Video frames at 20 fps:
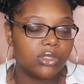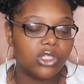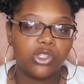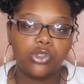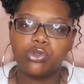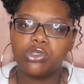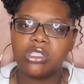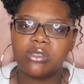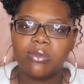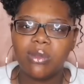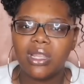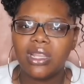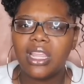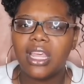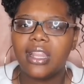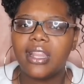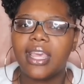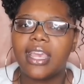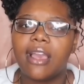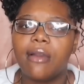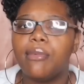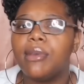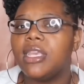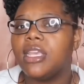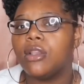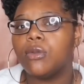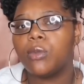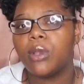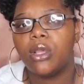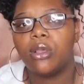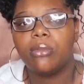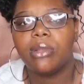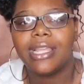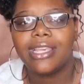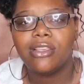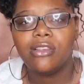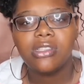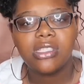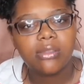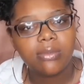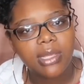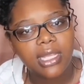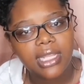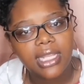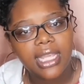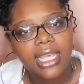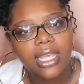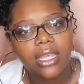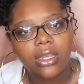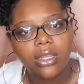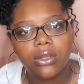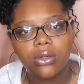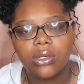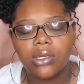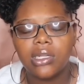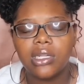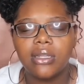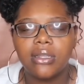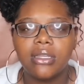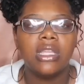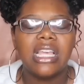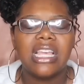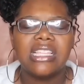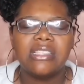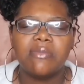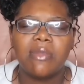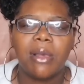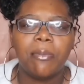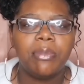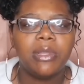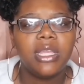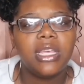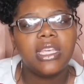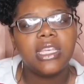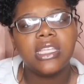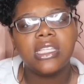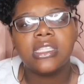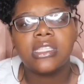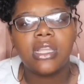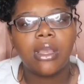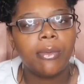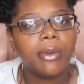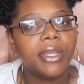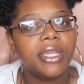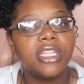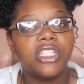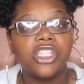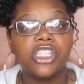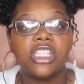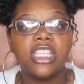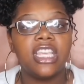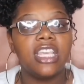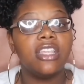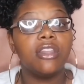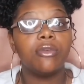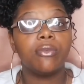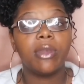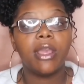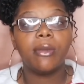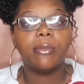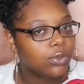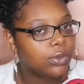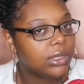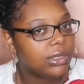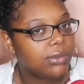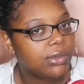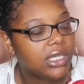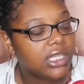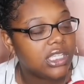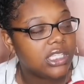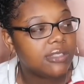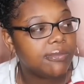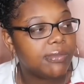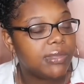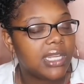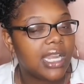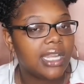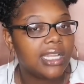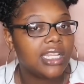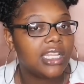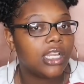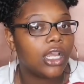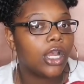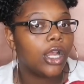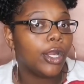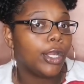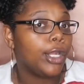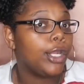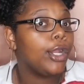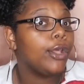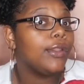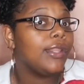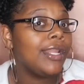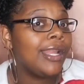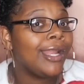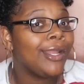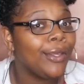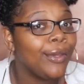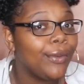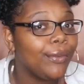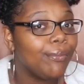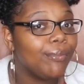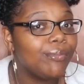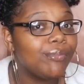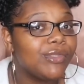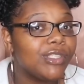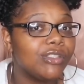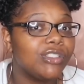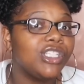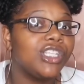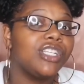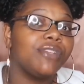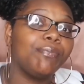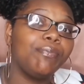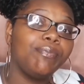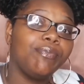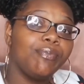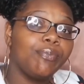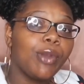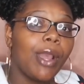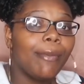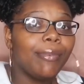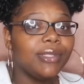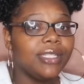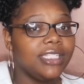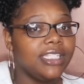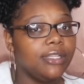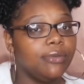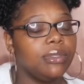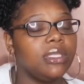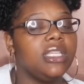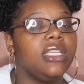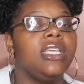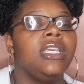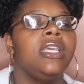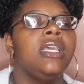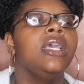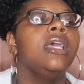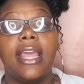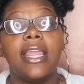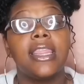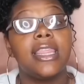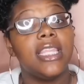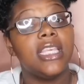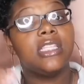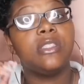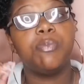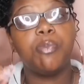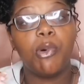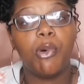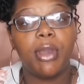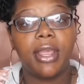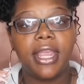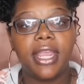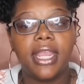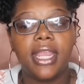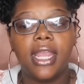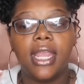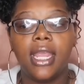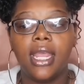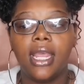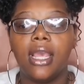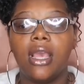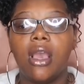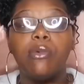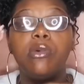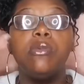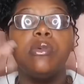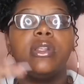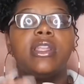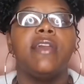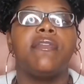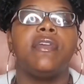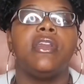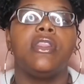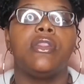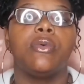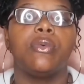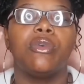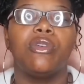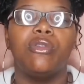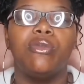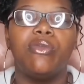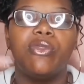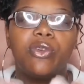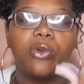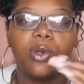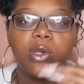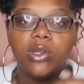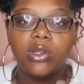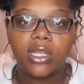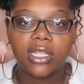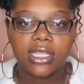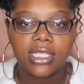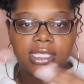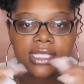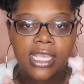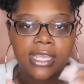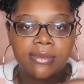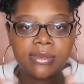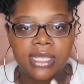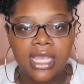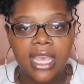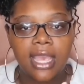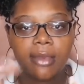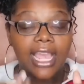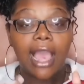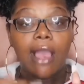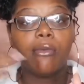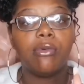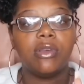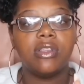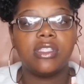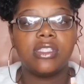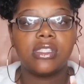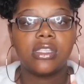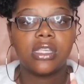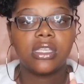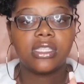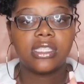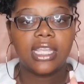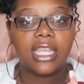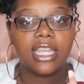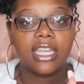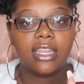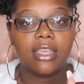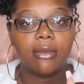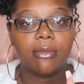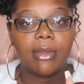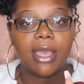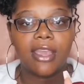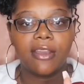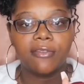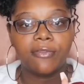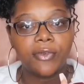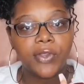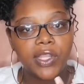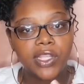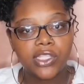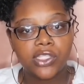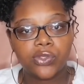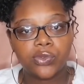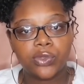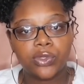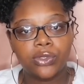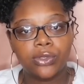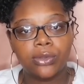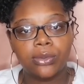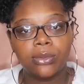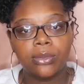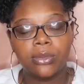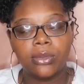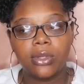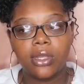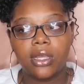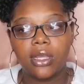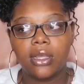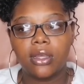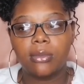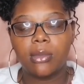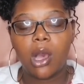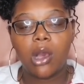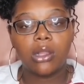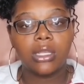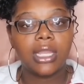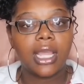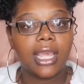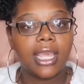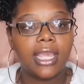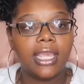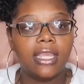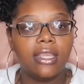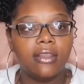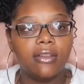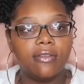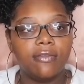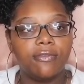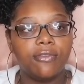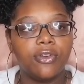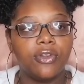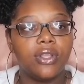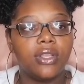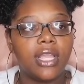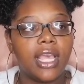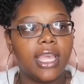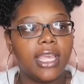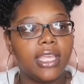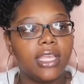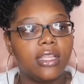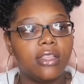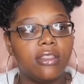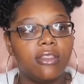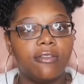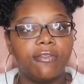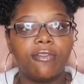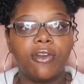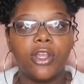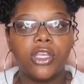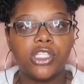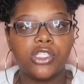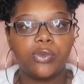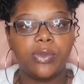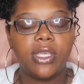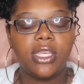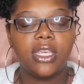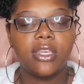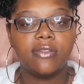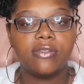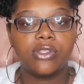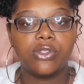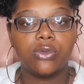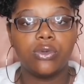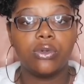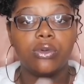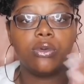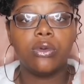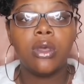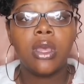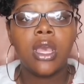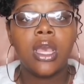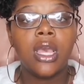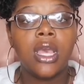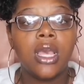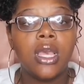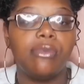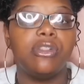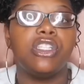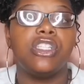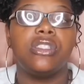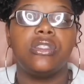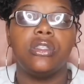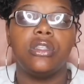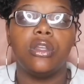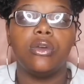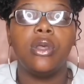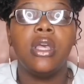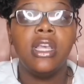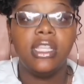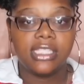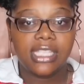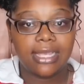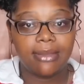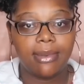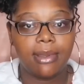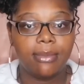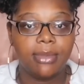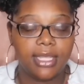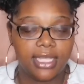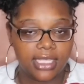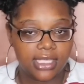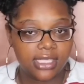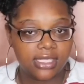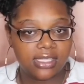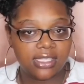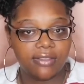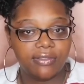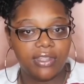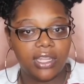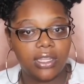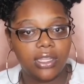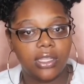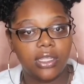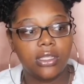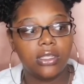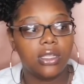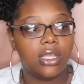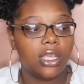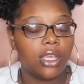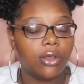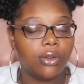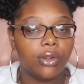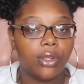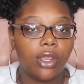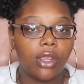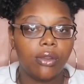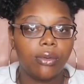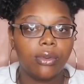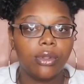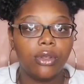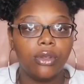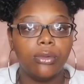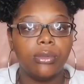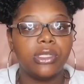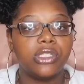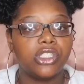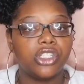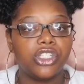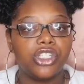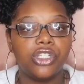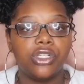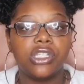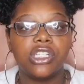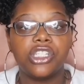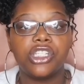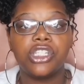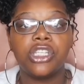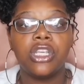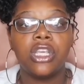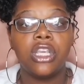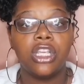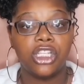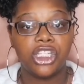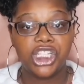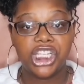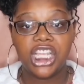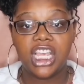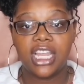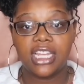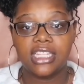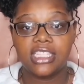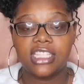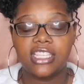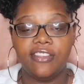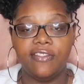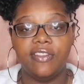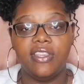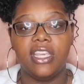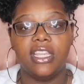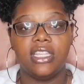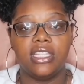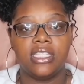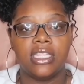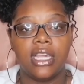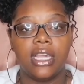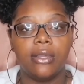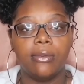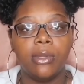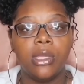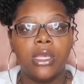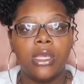Do you smell that? Like I would hint around, like, you smell that? Or is my plugins not working? Just hinting around. I knew what it was, but I needed her to know that I knew so she could properly deal with it. At this point, we were never in the room for real at the same time. I was staying in my friend's room all night for like the first week of school. I would just, you know, take my blankets and stuff down and go to her room and just chill, because she had a TV at the time.